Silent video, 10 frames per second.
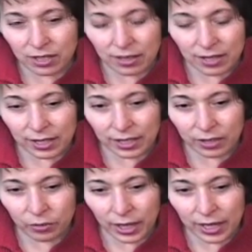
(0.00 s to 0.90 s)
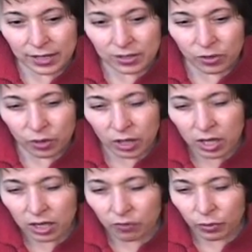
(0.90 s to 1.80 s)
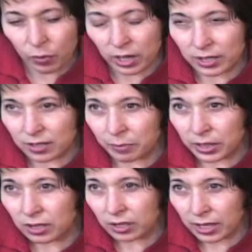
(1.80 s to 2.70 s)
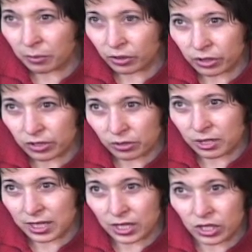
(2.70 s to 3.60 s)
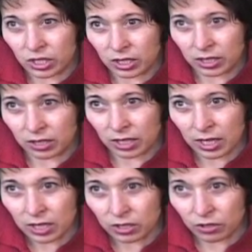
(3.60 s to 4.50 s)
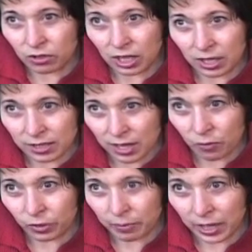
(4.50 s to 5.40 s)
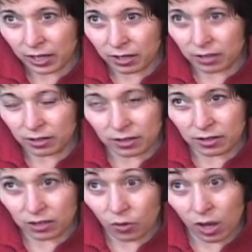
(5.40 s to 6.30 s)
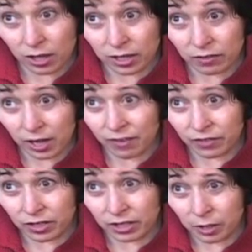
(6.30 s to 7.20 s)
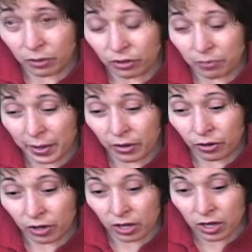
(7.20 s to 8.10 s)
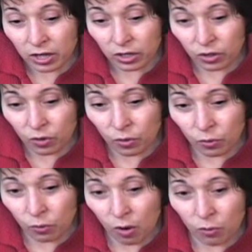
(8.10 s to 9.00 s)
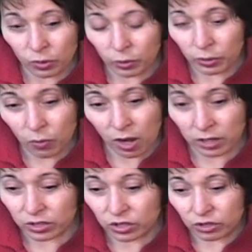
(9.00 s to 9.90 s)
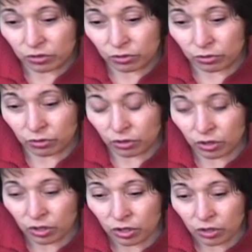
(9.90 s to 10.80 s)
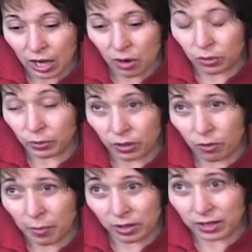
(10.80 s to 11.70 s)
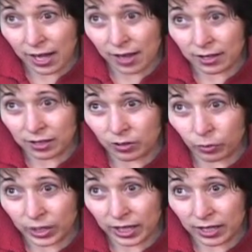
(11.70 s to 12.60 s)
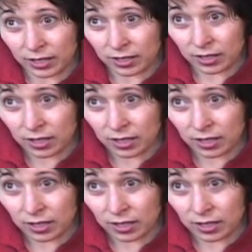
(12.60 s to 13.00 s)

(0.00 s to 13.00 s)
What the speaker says: and thinking, okay, so if we wanted to build a neighborhood association and do things that would make the quality of life in the neighborhood better, what would we want to, how would we go about that? And we had,